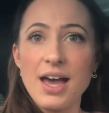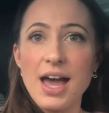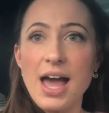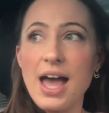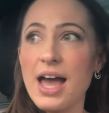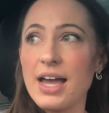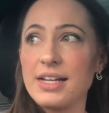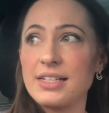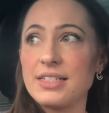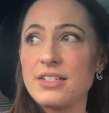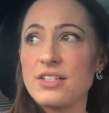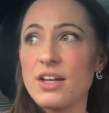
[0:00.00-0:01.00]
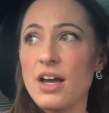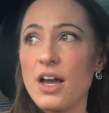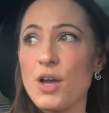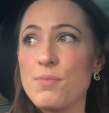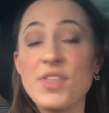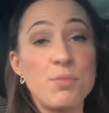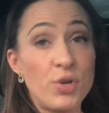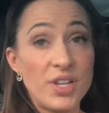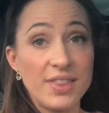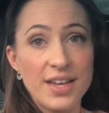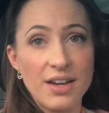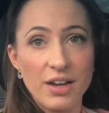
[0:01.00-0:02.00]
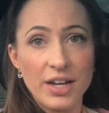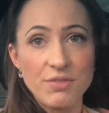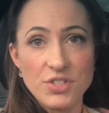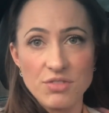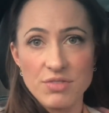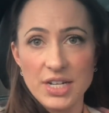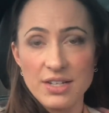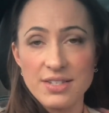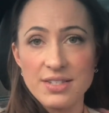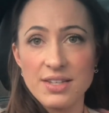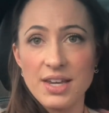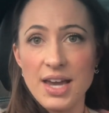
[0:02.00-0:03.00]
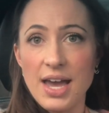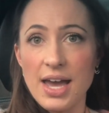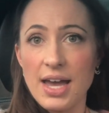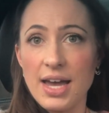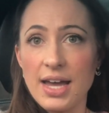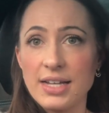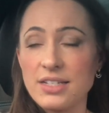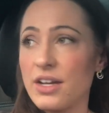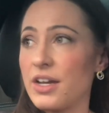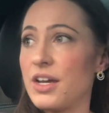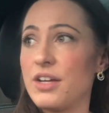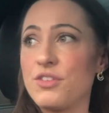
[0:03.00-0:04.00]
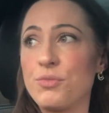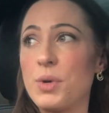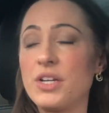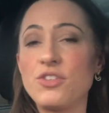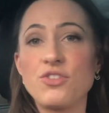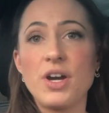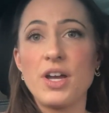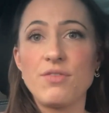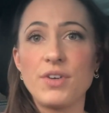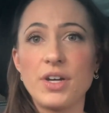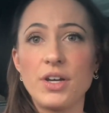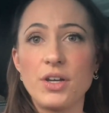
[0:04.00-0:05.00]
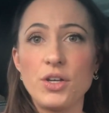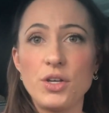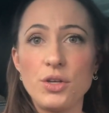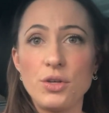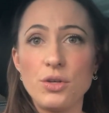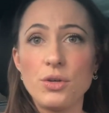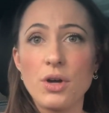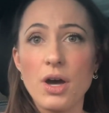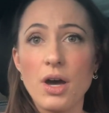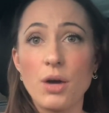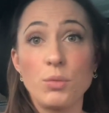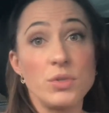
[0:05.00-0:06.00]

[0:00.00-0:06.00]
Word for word: and um, they're putting their lives at risk and I heard of one driver who uh,